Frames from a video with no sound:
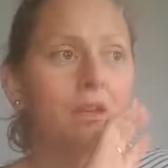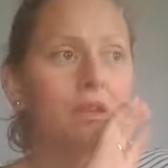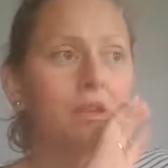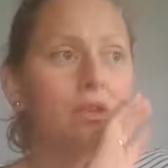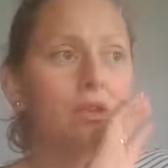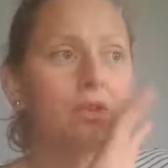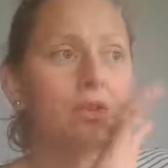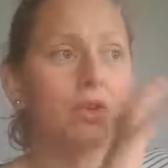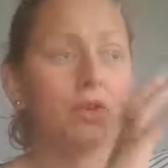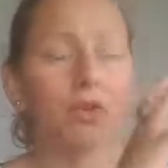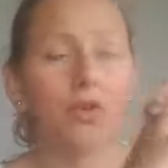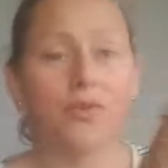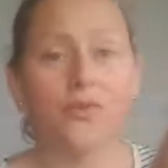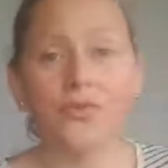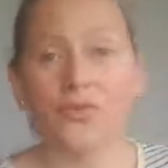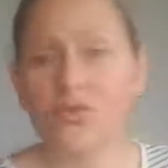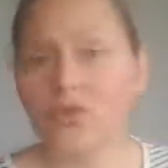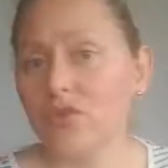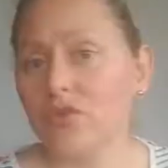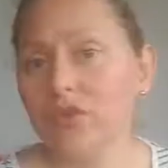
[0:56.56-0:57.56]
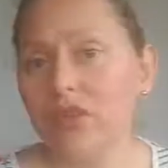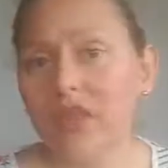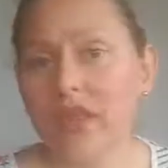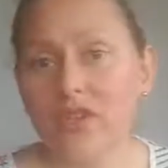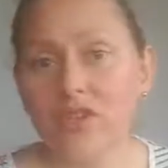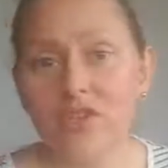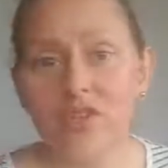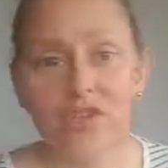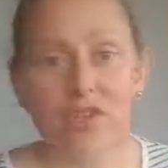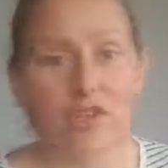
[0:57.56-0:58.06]
your future
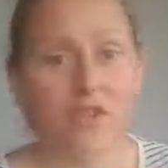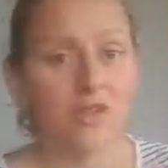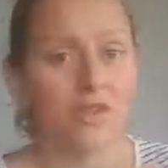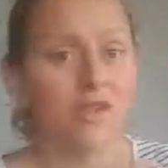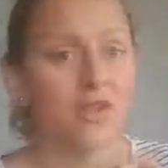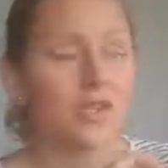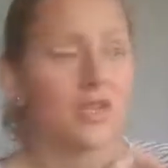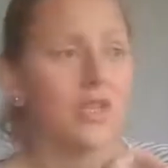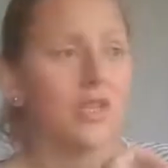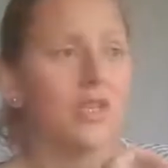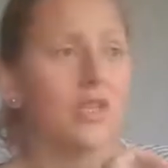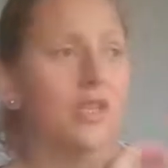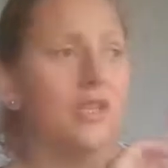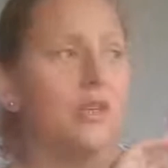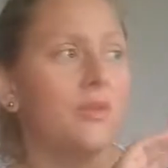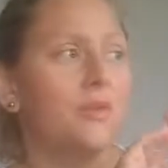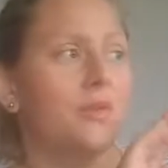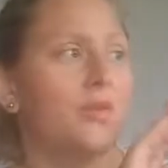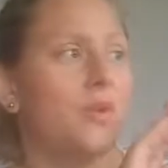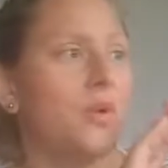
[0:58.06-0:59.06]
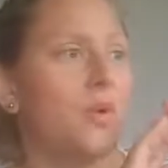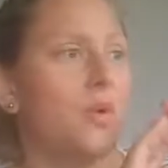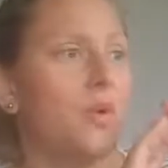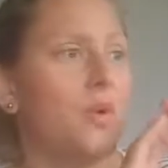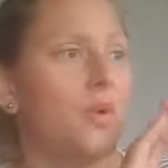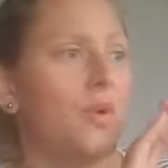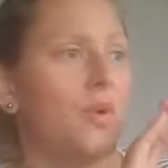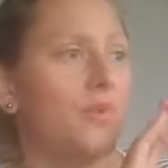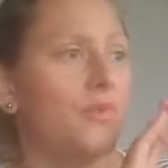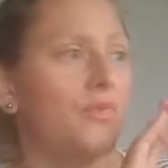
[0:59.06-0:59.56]
relationship,
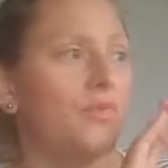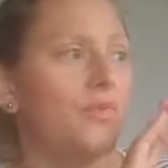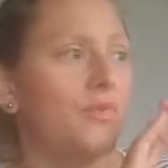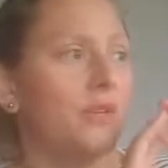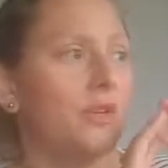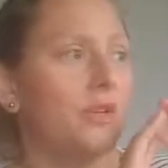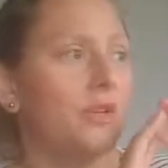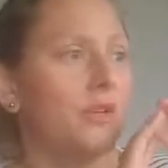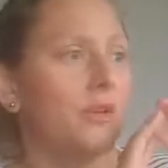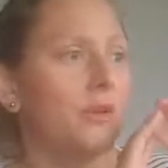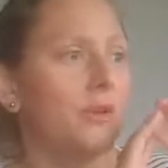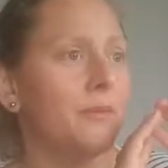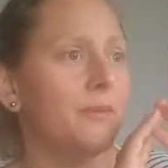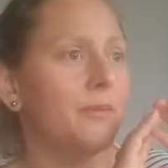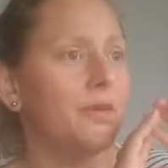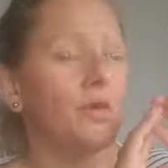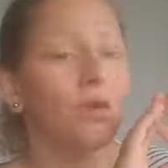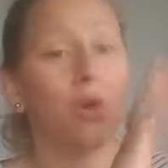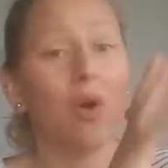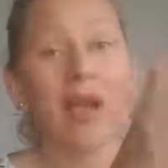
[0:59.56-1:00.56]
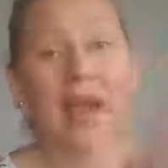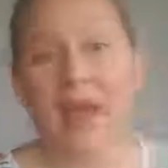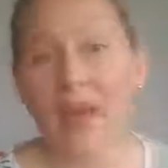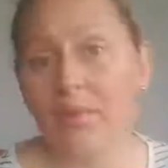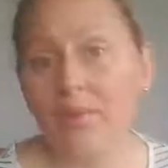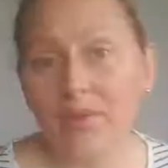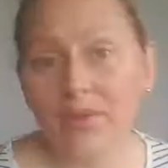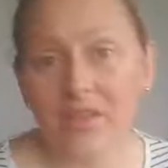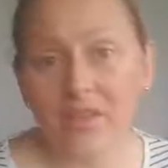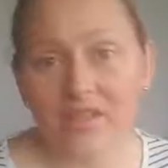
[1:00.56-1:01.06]
of your
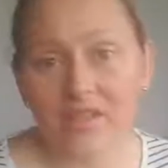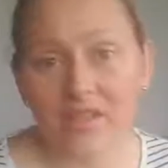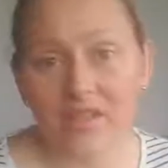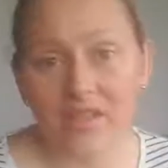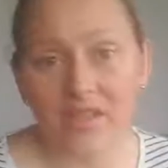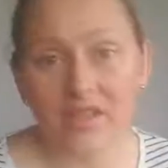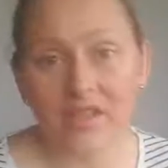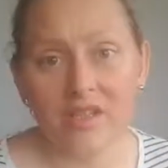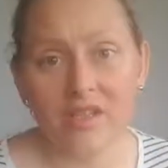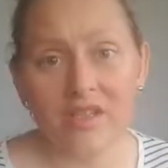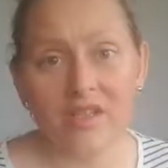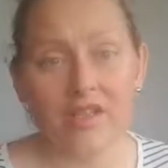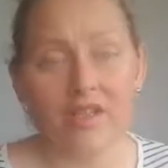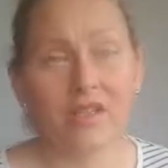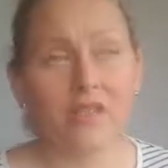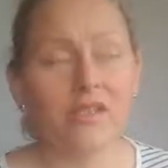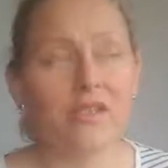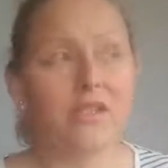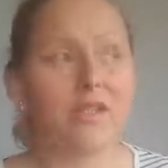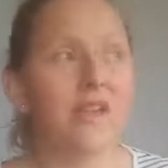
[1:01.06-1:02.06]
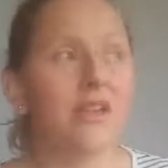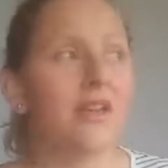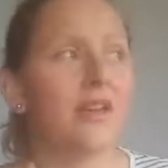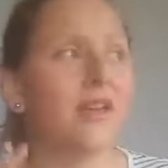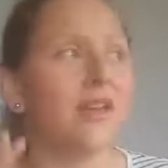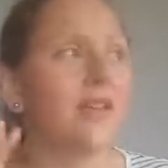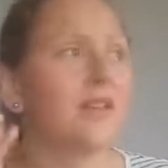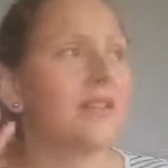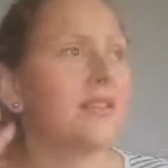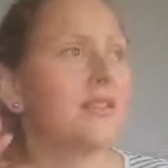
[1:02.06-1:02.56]
happiness in it,
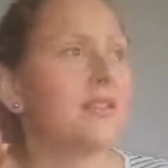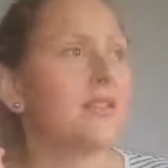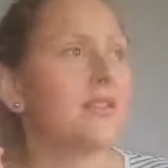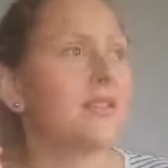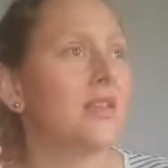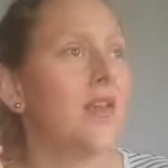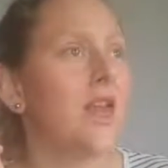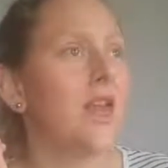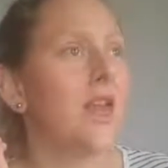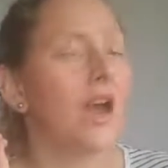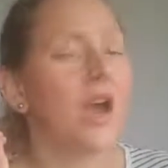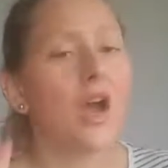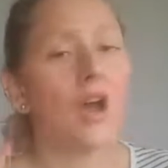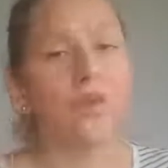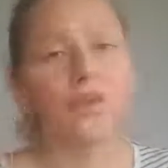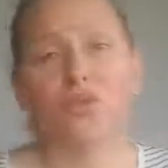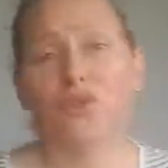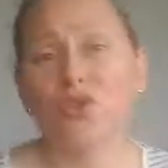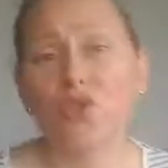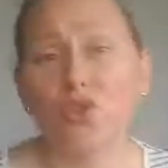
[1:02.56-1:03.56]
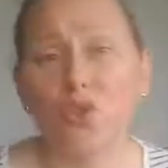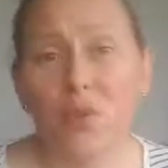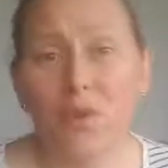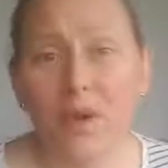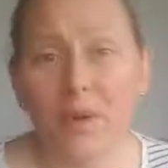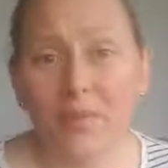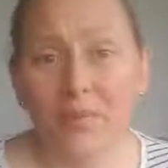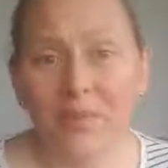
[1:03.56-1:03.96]
and how you show up